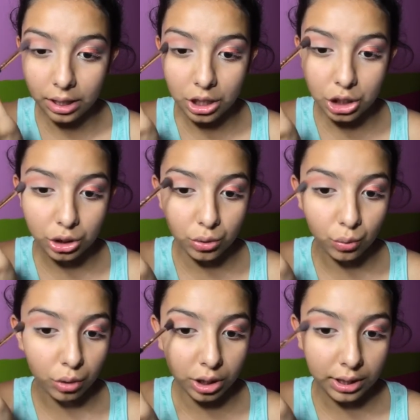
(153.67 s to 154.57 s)
and just
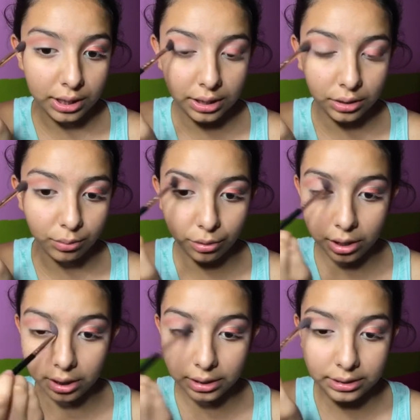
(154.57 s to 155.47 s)
working the
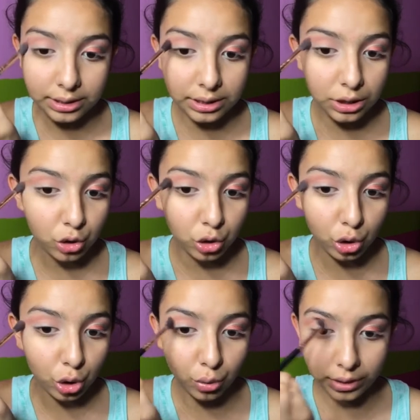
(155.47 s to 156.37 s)
products. This is
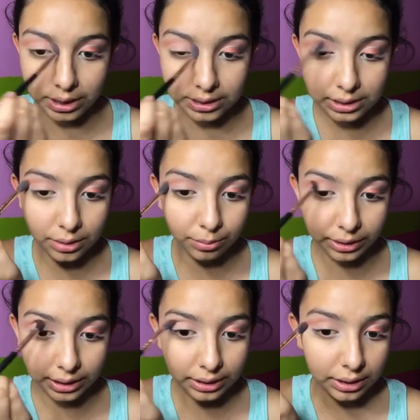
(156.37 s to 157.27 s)
so easy to
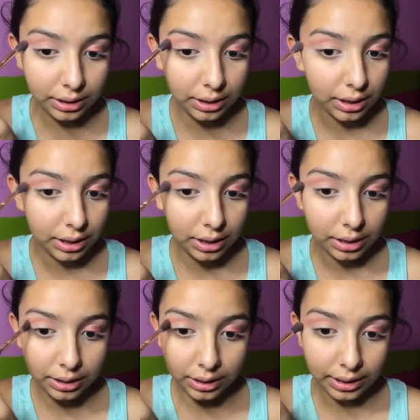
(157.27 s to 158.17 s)
blend.
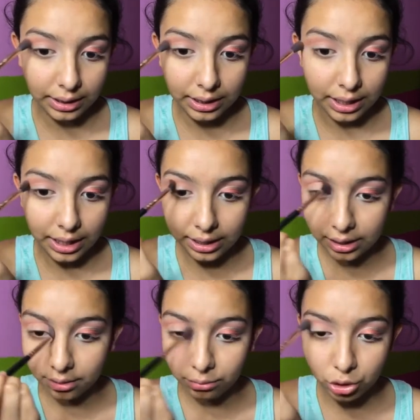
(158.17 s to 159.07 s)
Like, I
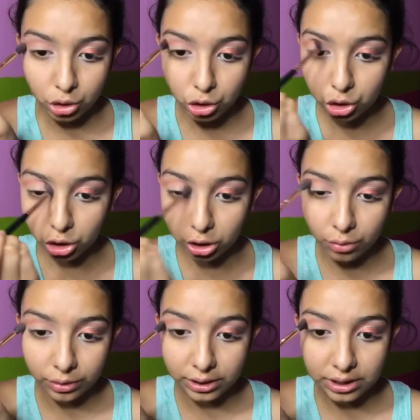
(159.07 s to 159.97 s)
am
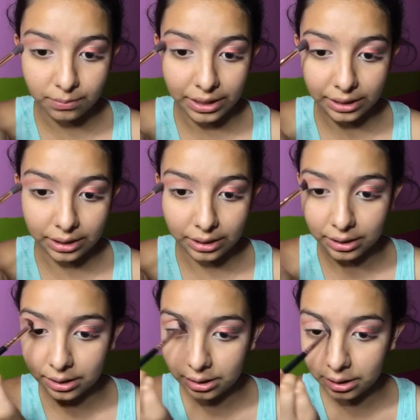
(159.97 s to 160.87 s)
shook with this palette.
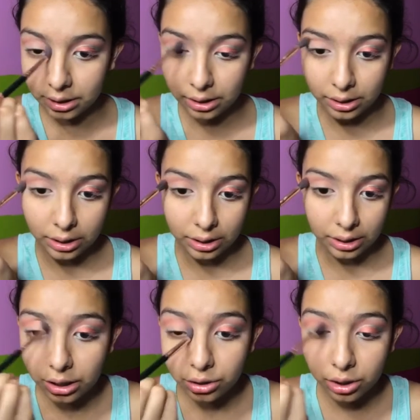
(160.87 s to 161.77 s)

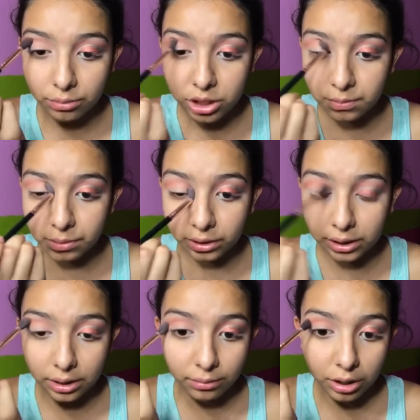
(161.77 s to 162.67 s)
So I'm just
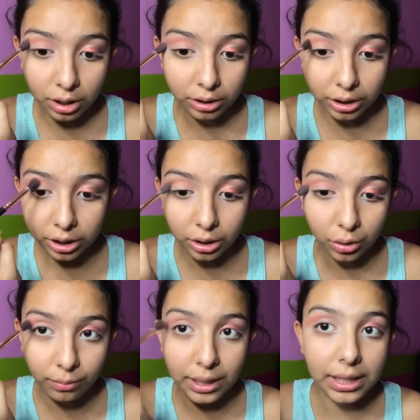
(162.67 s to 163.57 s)
building up color, you
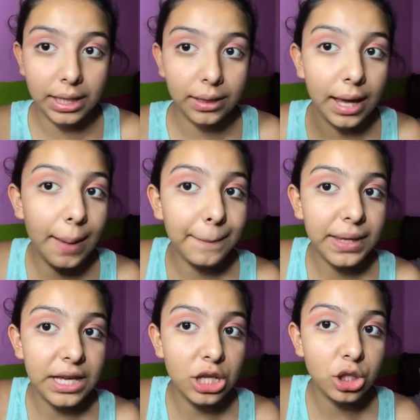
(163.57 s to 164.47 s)
know, making that
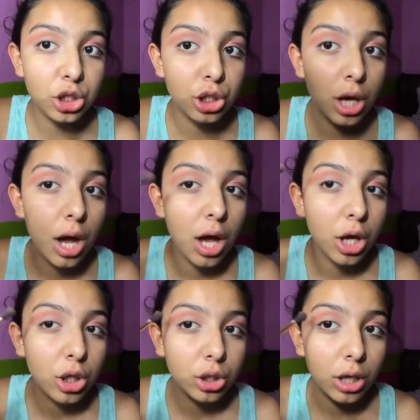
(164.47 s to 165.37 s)
peach
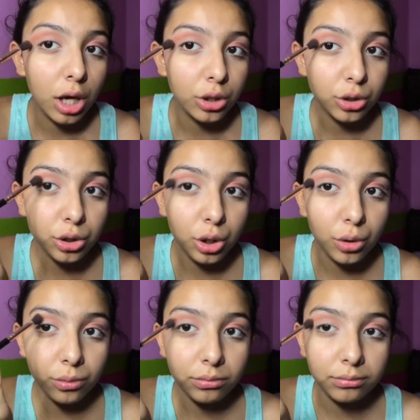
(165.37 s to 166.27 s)

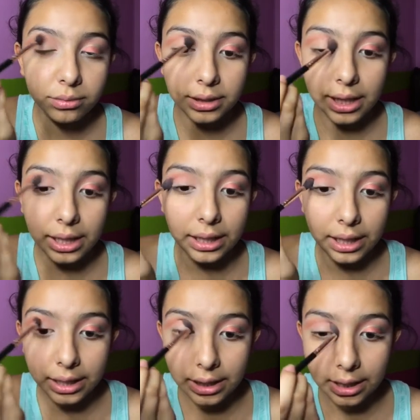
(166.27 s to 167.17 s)
undertone that I
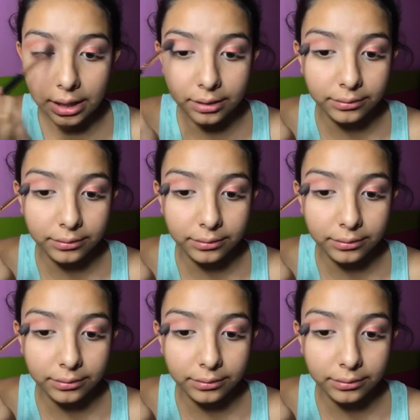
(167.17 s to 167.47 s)
like.